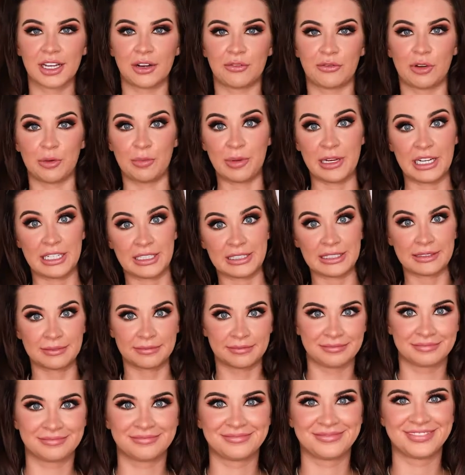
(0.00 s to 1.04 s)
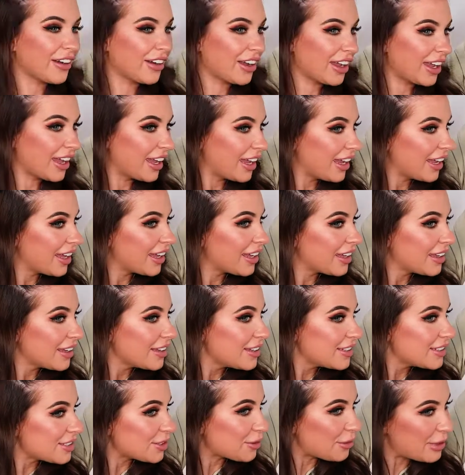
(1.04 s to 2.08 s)
Repeat.
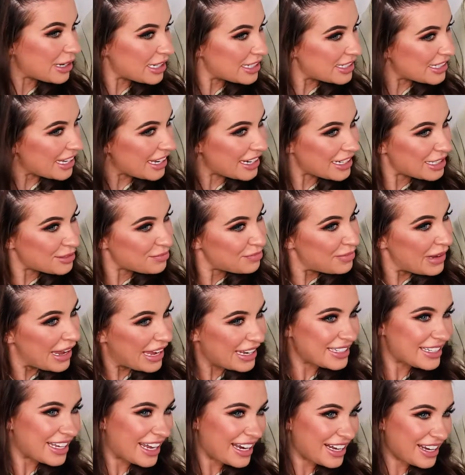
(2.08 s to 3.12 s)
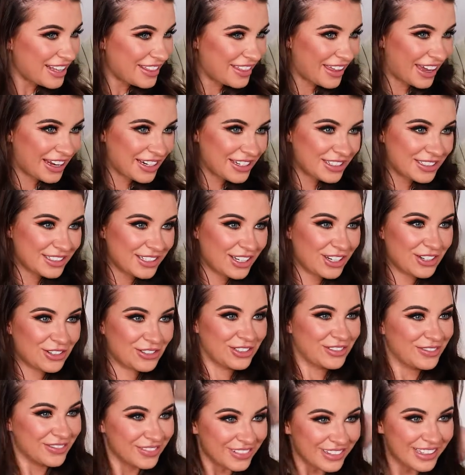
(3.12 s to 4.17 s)
So once that is pinned in, that is
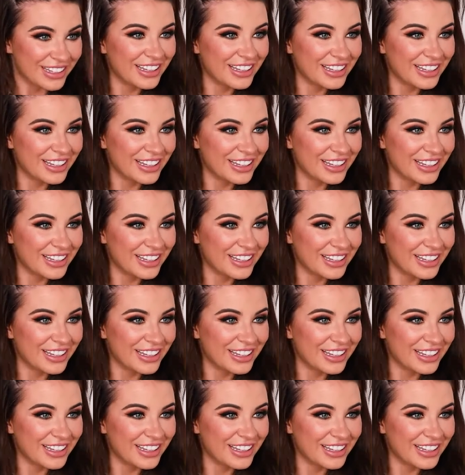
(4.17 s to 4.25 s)
you.